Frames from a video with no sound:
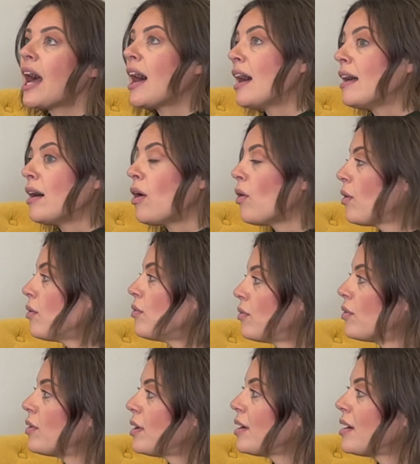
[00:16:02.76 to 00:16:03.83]
what was
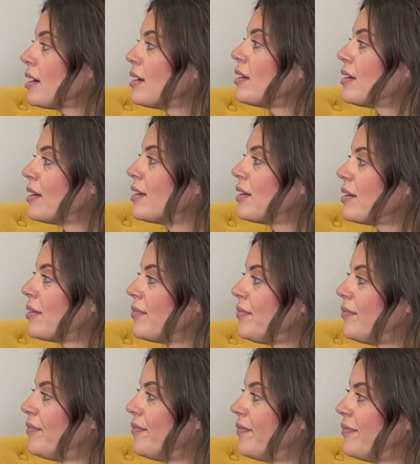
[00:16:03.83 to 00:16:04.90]
contemporary at the
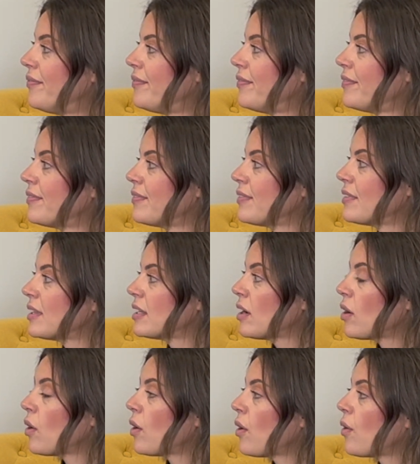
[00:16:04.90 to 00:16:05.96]
time of
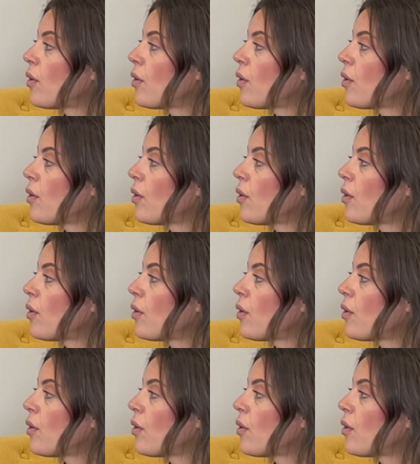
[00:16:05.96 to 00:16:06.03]
that? Or